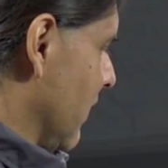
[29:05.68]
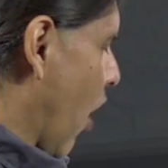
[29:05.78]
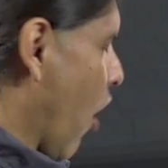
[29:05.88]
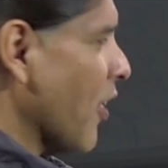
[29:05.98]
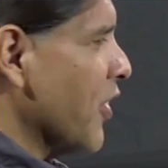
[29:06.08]

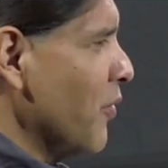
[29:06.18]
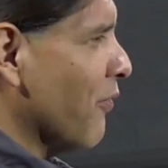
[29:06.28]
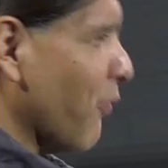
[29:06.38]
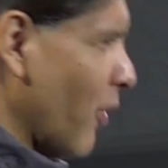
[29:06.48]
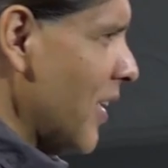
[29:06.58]
Are you
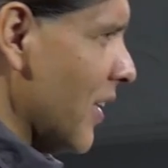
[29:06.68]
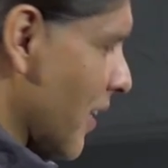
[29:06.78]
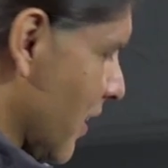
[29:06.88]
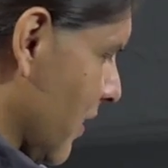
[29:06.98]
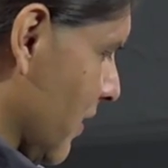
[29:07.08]
free
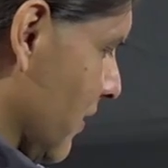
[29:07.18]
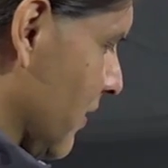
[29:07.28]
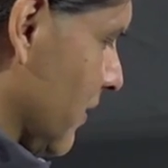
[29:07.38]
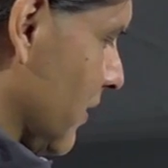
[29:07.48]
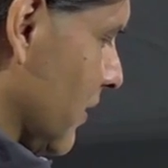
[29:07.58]

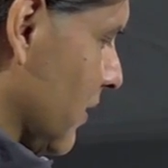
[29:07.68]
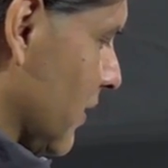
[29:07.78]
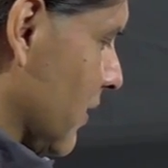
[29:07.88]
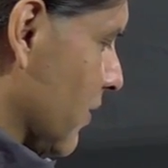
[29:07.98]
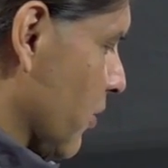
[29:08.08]

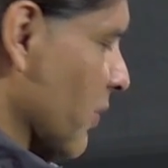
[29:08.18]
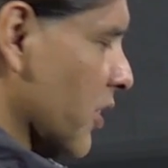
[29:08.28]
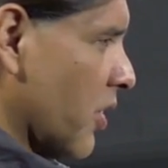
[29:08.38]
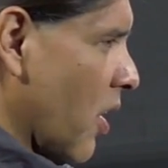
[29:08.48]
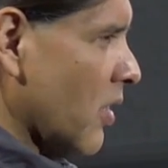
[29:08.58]
from the
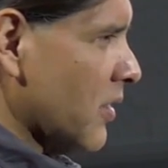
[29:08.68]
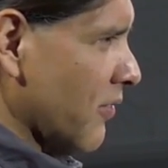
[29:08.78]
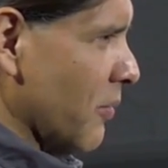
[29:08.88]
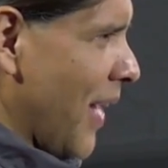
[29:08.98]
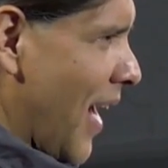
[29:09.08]
scars of
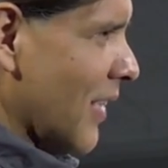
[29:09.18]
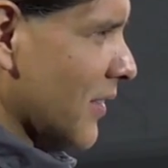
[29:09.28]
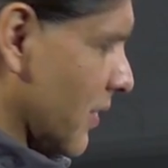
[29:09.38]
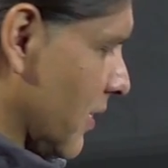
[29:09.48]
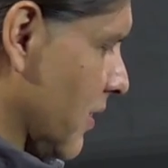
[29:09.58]
the
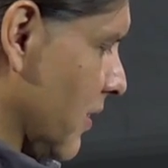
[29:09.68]
past?